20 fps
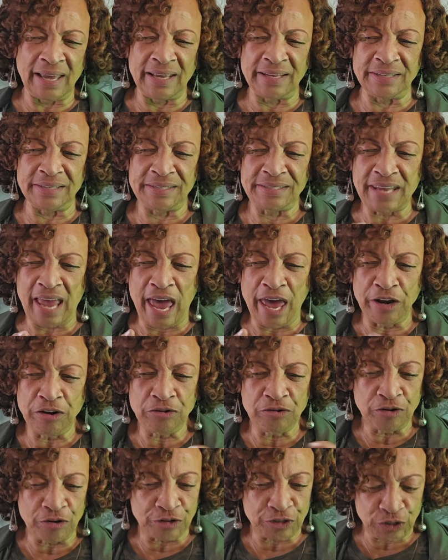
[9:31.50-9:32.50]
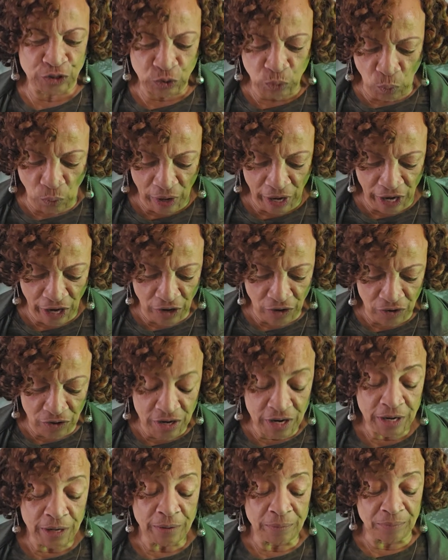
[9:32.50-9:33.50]
and Saturn are
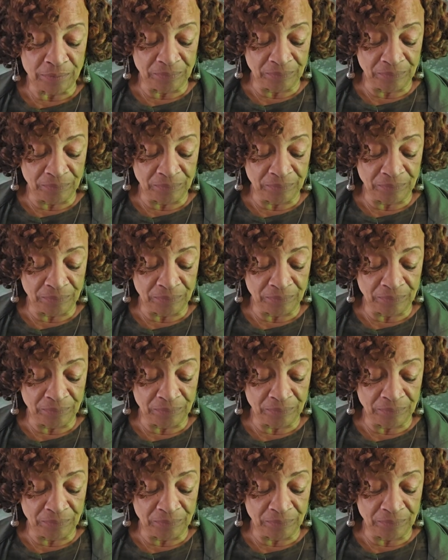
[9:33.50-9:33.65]
squared.